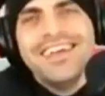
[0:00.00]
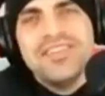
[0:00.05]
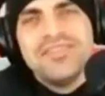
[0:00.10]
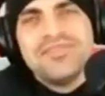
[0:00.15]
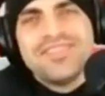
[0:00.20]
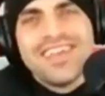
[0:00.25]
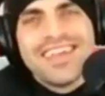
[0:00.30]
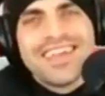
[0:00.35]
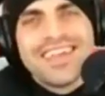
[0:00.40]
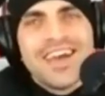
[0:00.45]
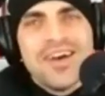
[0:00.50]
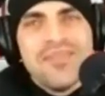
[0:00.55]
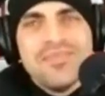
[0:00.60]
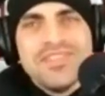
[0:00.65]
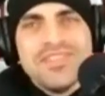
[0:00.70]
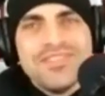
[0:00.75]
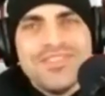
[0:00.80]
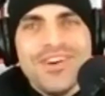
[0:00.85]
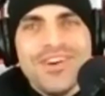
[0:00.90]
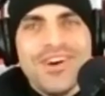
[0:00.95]
If they come
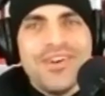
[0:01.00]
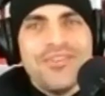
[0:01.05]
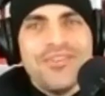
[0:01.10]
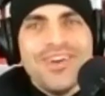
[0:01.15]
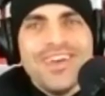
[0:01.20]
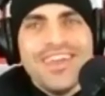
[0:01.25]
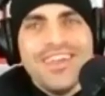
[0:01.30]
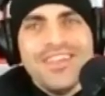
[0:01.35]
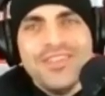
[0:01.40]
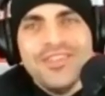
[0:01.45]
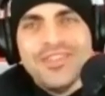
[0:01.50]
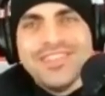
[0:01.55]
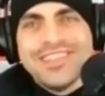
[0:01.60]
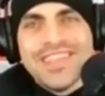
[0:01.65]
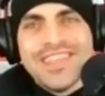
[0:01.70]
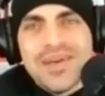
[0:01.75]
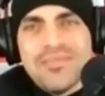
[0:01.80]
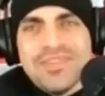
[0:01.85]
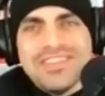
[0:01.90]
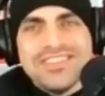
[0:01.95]
into your way, you'll
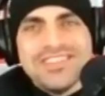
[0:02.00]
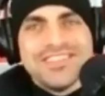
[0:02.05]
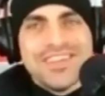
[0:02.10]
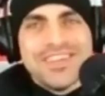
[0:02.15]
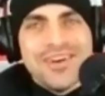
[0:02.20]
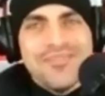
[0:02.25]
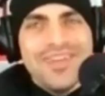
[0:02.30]
damage them.